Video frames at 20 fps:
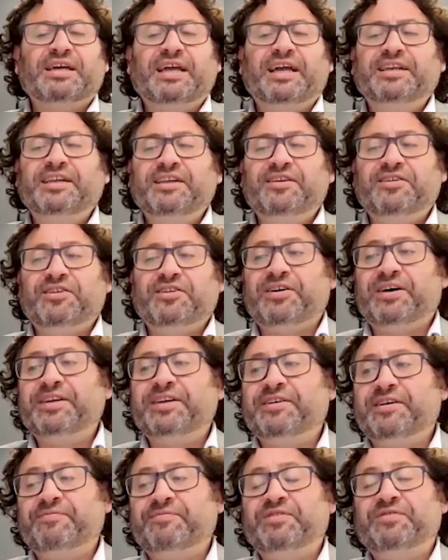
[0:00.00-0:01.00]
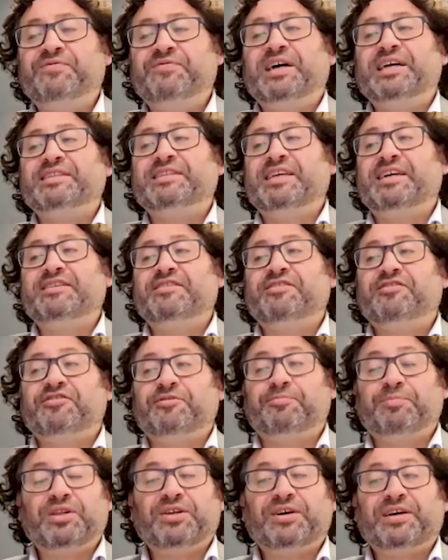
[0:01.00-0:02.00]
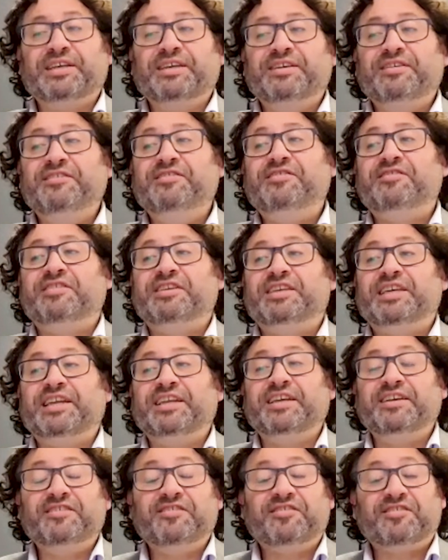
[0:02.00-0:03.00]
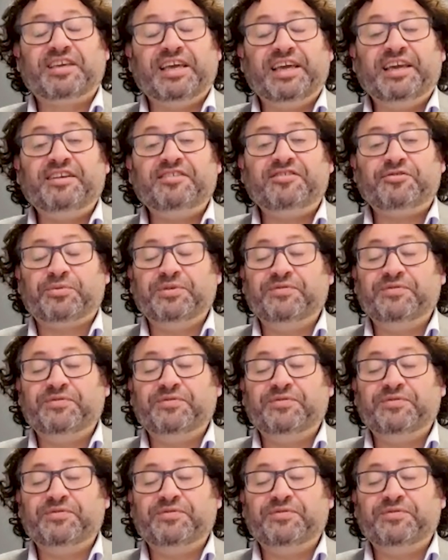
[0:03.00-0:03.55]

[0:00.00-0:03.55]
and in light of the fact that supply is getting scarce.